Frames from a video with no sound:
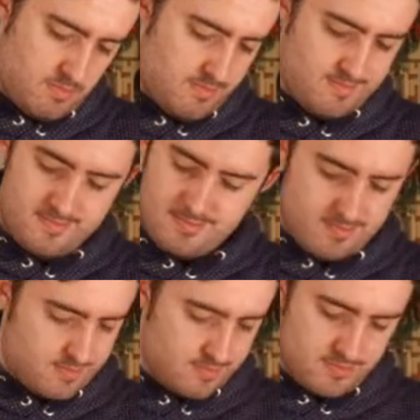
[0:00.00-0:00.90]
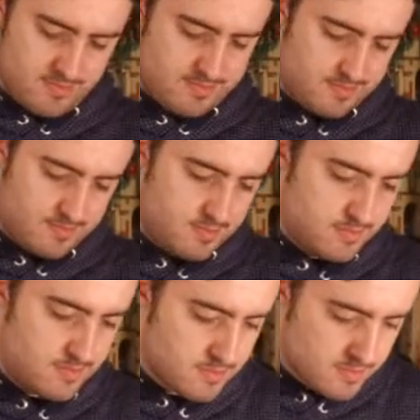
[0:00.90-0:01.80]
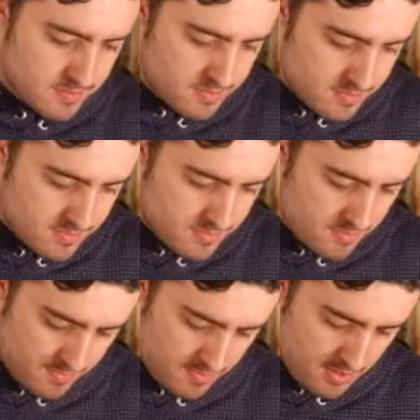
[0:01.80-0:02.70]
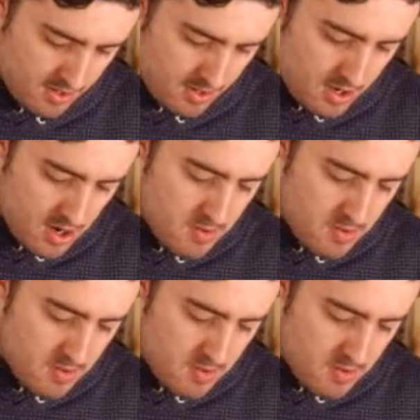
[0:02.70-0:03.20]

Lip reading: of the chest that